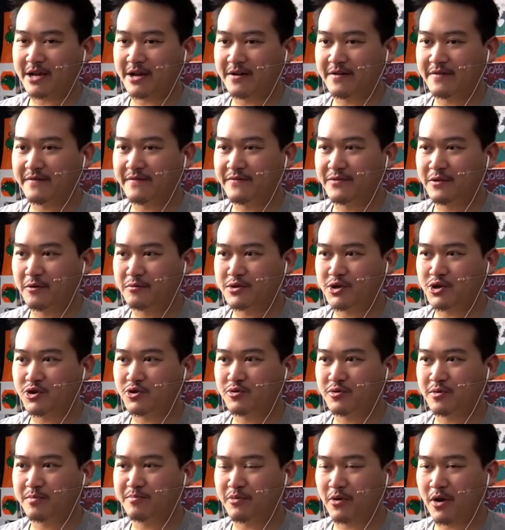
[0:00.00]
of
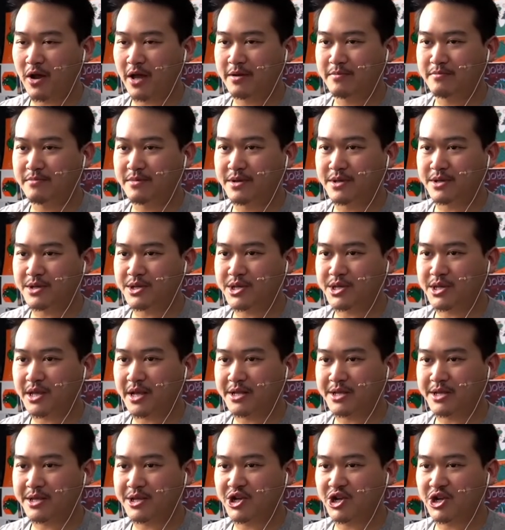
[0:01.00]
Notre Primus.
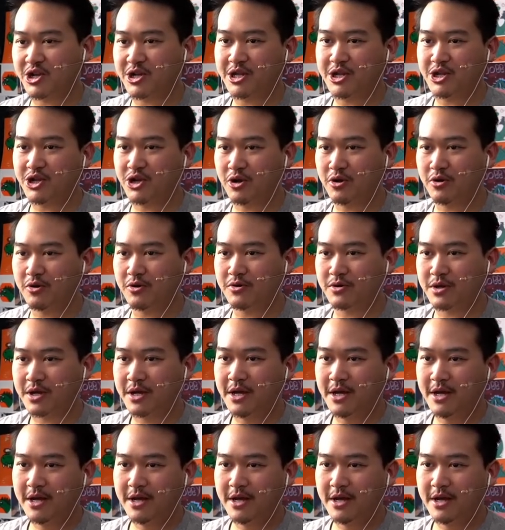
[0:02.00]
That's a shitty joke.